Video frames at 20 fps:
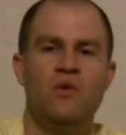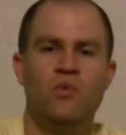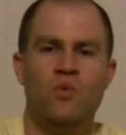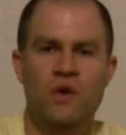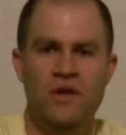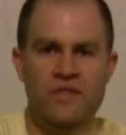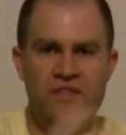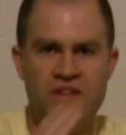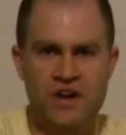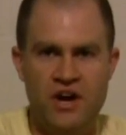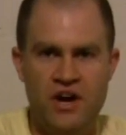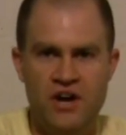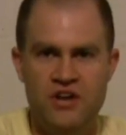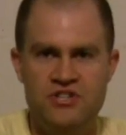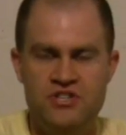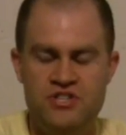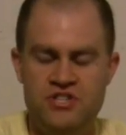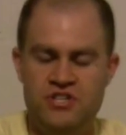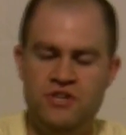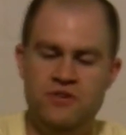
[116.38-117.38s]
when the
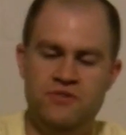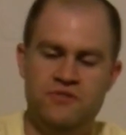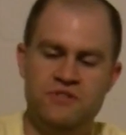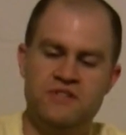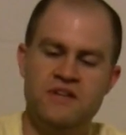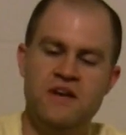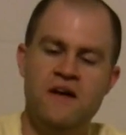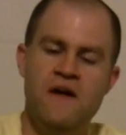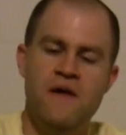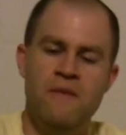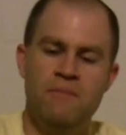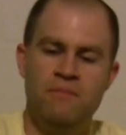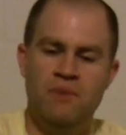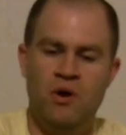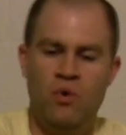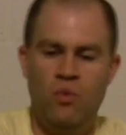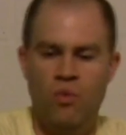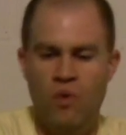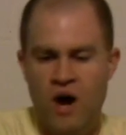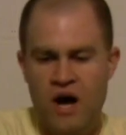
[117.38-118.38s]
gun shoots.
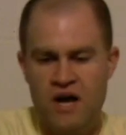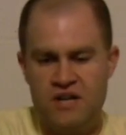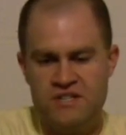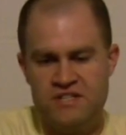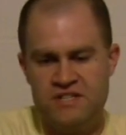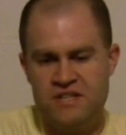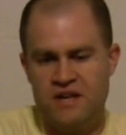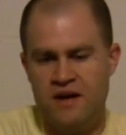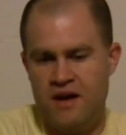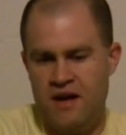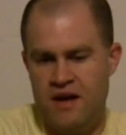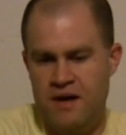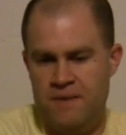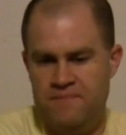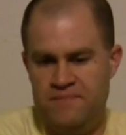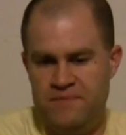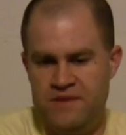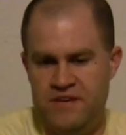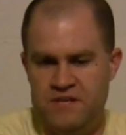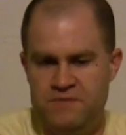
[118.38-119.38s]
But watch
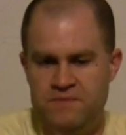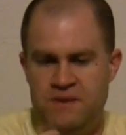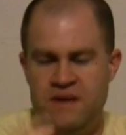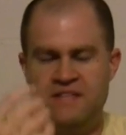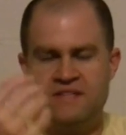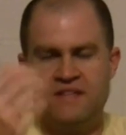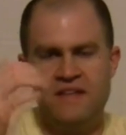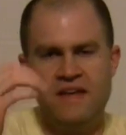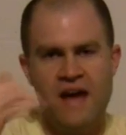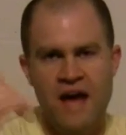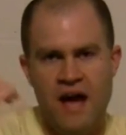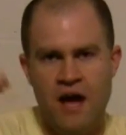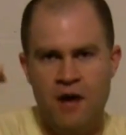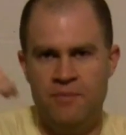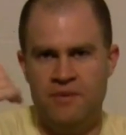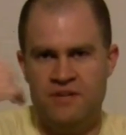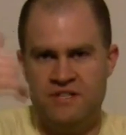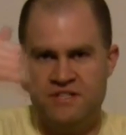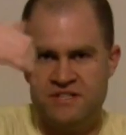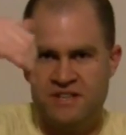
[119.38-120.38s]
time is basically how
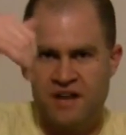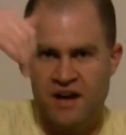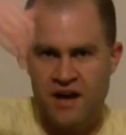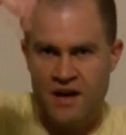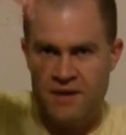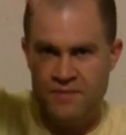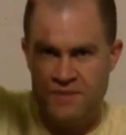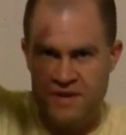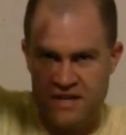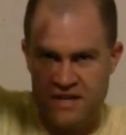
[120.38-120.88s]
much time